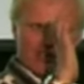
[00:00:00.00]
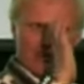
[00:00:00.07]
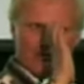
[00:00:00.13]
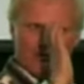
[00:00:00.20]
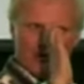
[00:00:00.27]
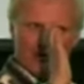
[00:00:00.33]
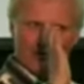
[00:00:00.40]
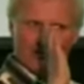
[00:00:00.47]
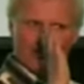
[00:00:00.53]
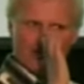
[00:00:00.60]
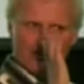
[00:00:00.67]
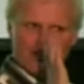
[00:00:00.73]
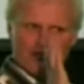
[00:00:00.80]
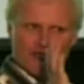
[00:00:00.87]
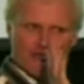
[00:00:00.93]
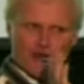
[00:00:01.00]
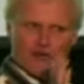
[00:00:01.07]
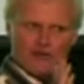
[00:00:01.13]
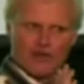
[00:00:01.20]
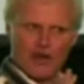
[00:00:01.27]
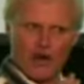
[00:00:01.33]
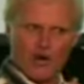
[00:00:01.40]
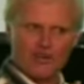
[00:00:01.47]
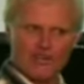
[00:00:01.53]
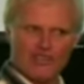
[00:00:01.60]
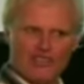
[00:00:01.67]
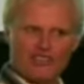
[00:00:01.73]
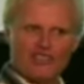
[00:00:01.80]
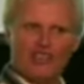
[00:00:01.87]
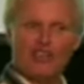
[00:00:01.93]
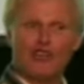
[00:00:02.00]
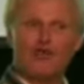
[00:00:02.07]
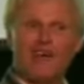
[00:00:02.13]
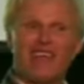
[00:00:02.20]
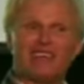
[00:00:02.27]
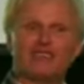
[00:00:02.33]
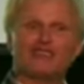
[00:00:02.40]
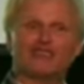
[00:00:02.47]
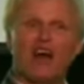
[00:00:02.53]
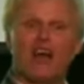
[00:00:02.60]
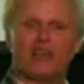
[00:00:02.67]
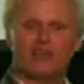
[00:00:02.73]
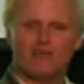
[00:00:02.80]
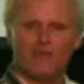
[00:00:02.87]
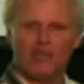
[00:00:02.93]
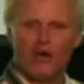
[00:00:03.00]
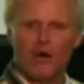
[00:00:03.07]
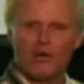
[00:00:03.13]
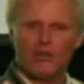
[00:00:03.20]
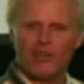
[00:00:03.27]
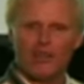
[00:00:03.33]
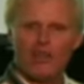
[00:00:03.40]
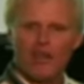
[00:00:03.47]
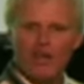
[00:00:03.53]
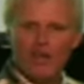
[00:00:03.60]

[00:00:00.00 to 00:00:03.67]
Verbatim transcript: it'll produce its fruit to holiness, and you ain't trying to be holy.